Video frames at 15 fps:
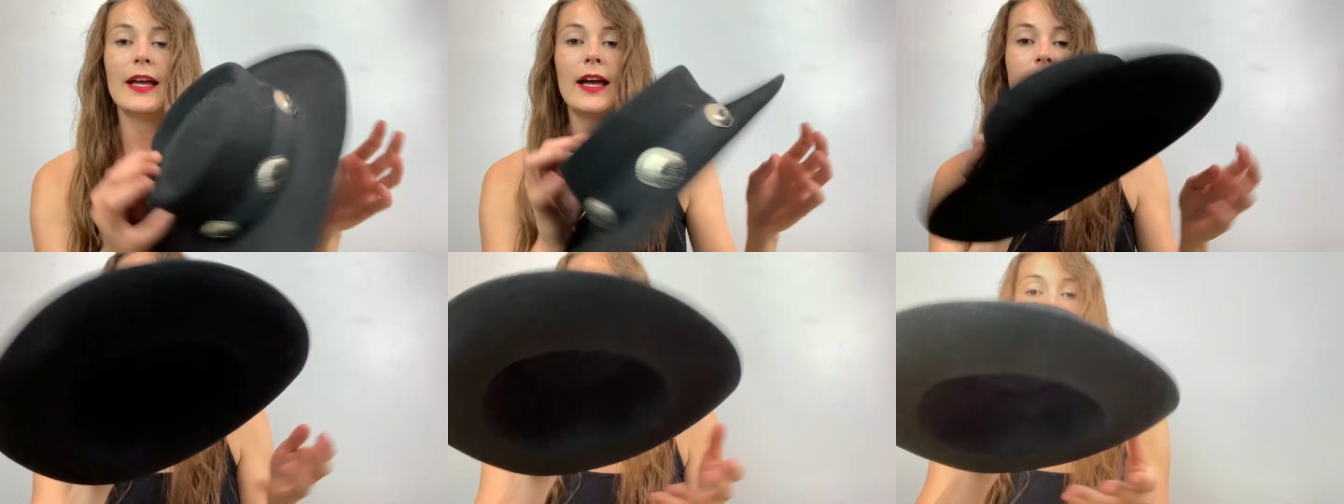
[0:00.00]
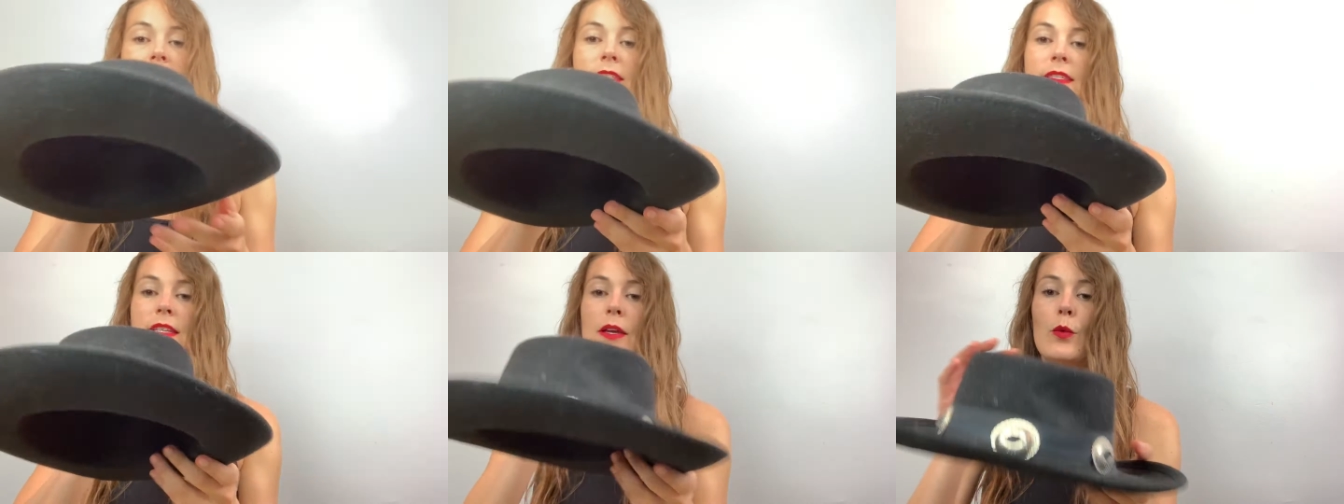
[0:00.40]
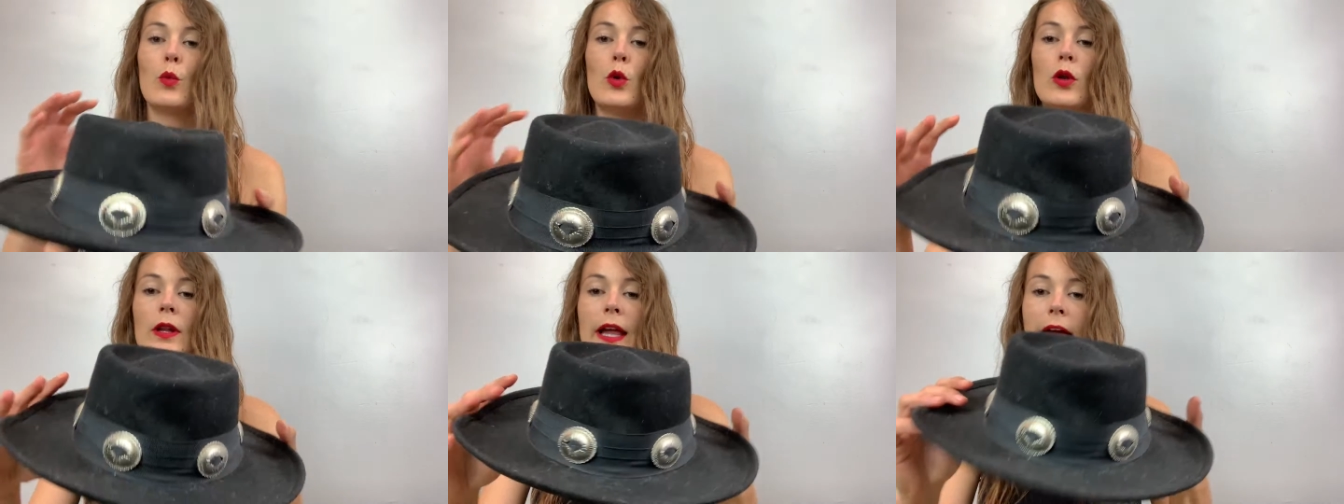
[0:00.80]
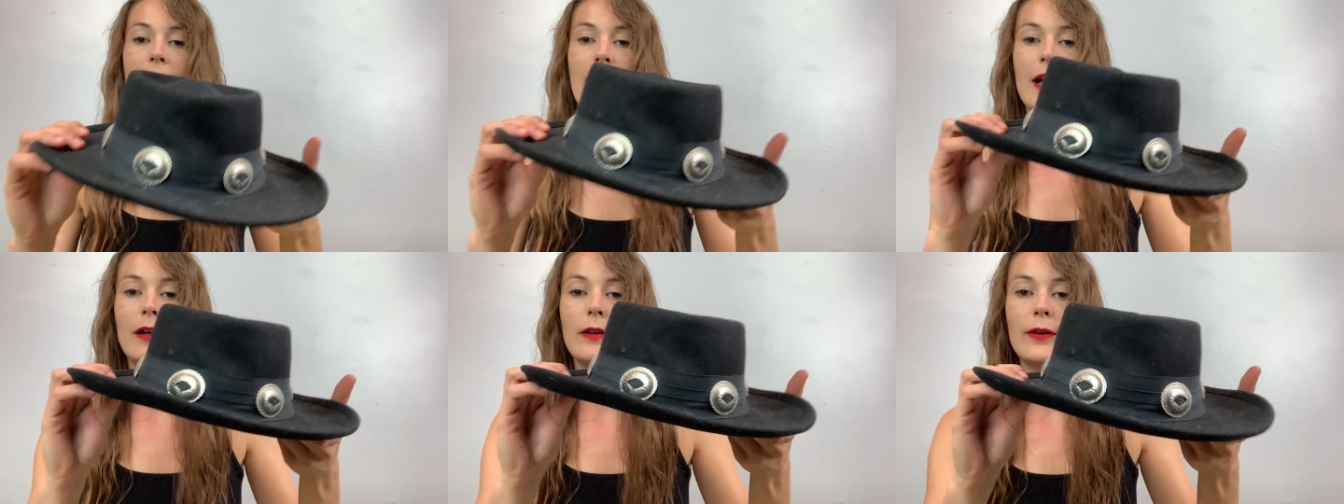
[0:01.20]
Uh, it's a wool
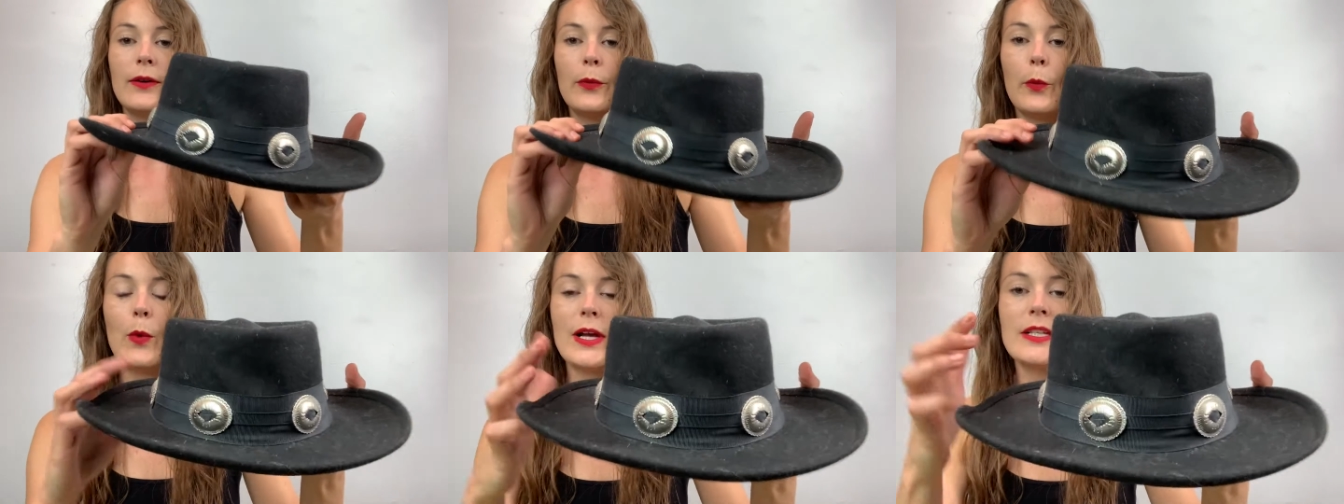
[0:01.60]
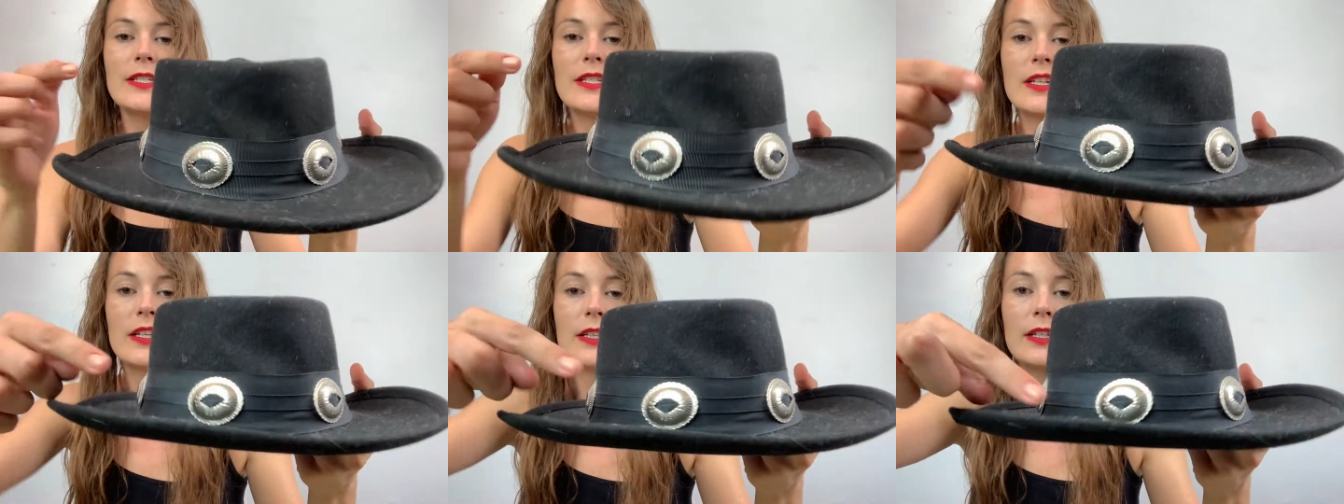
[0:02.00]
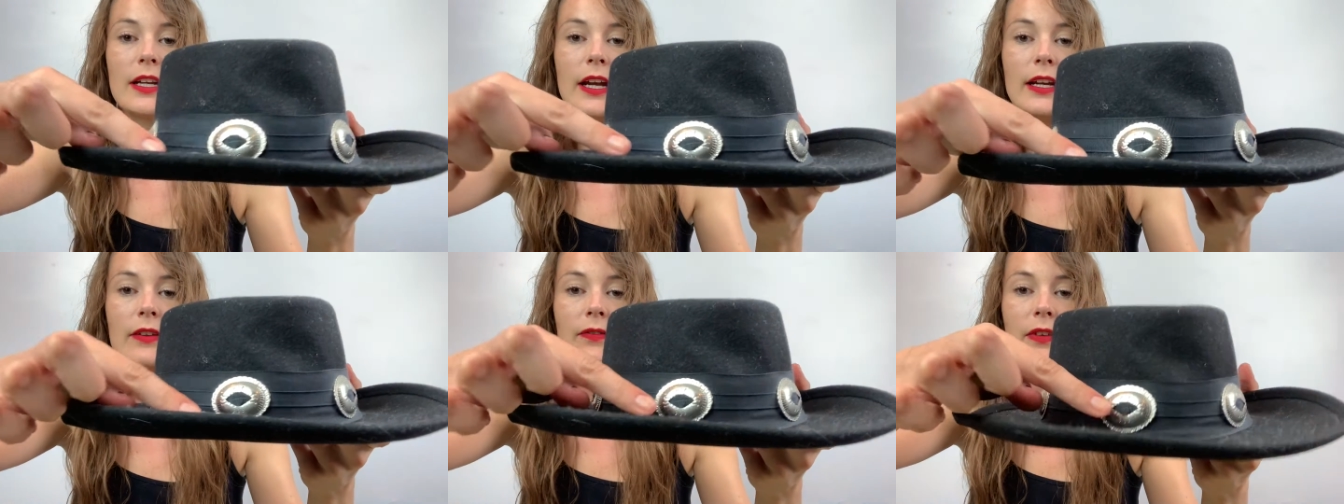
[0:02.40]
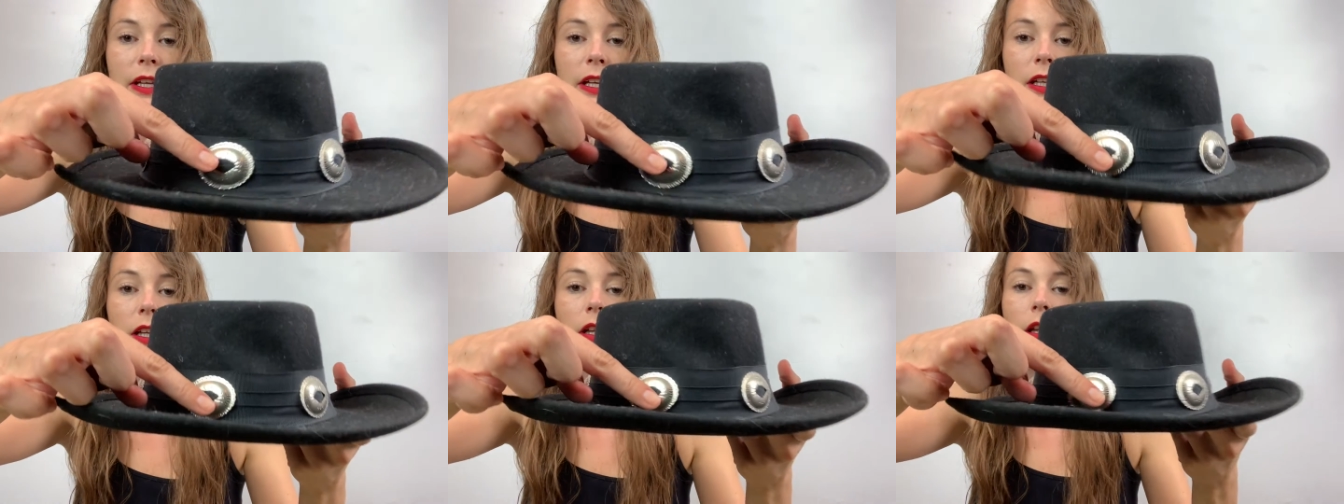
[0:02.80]
hat, western kind of
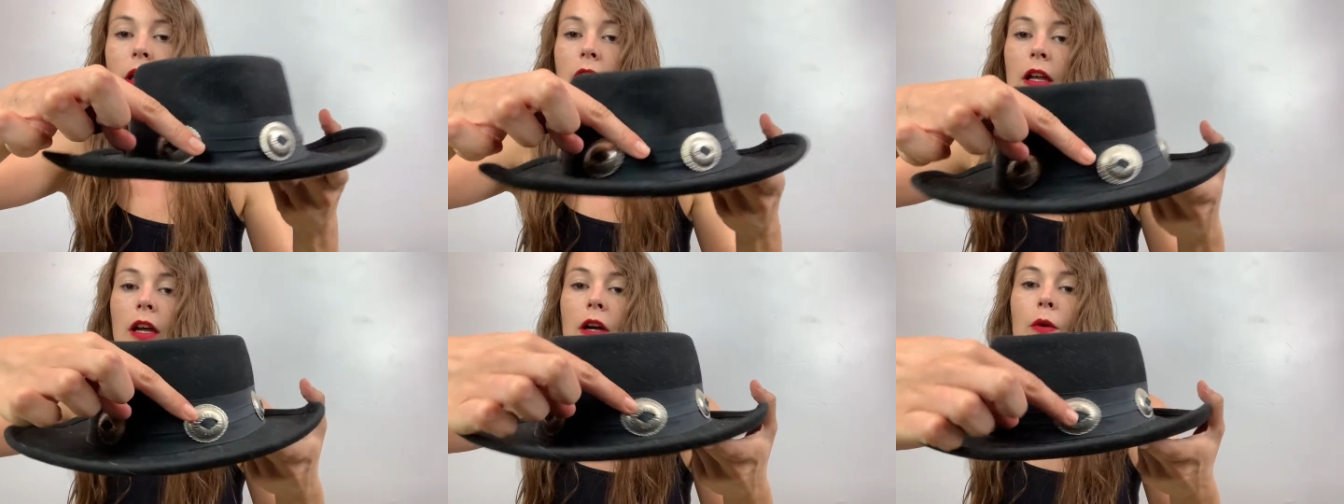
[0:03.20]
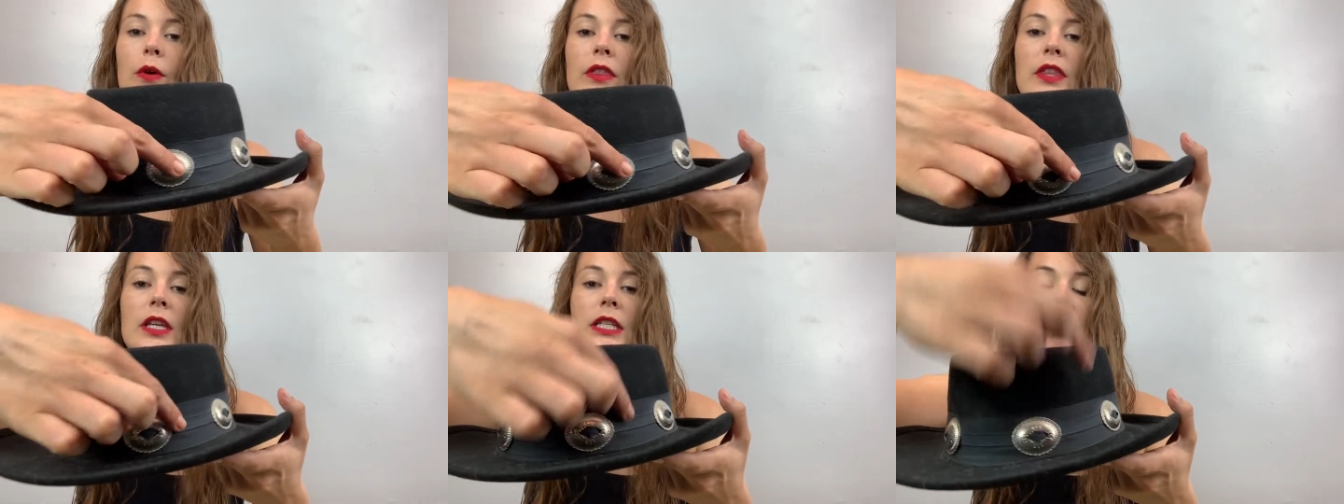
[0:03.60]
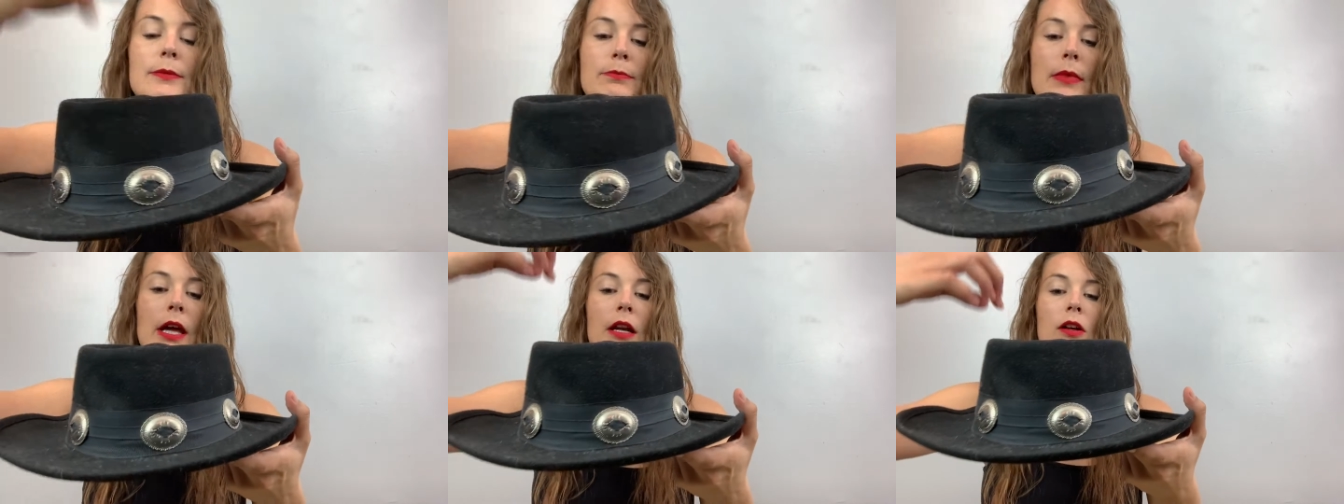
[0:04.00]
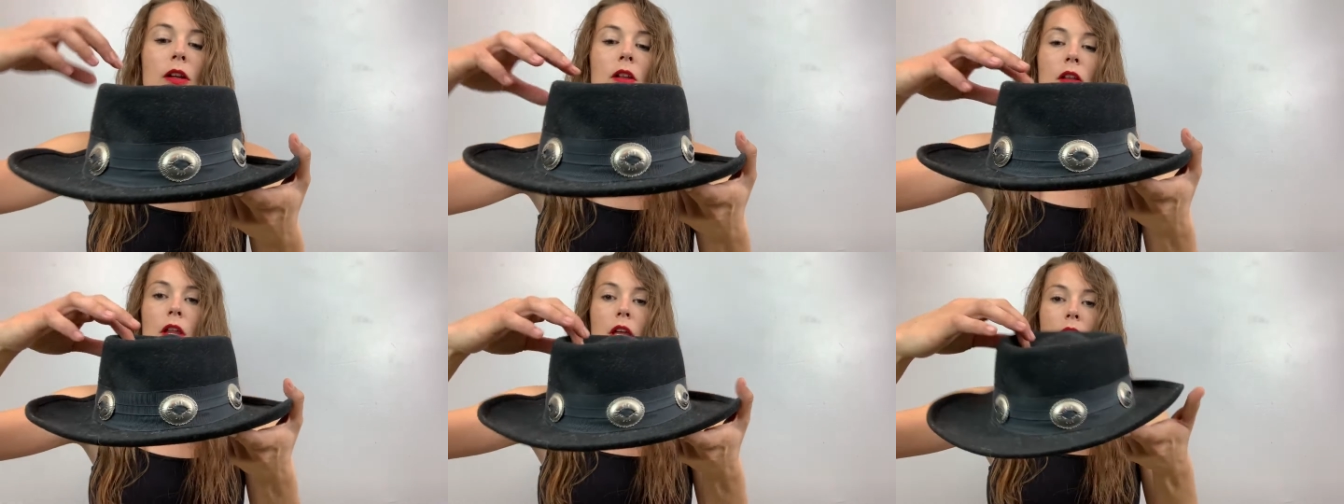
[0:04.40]
feel with these
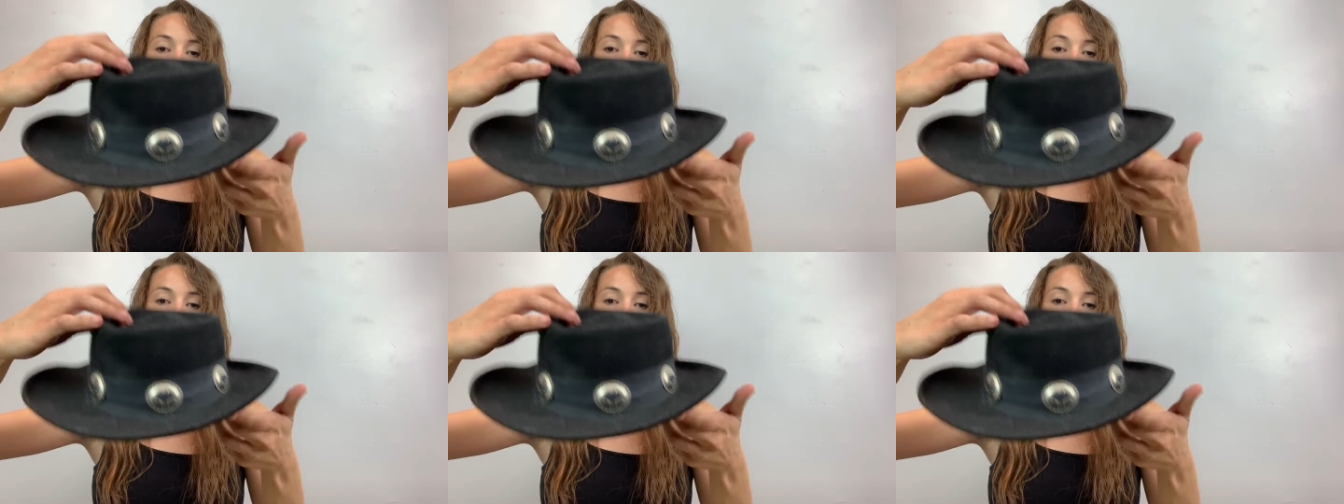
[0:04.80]
metal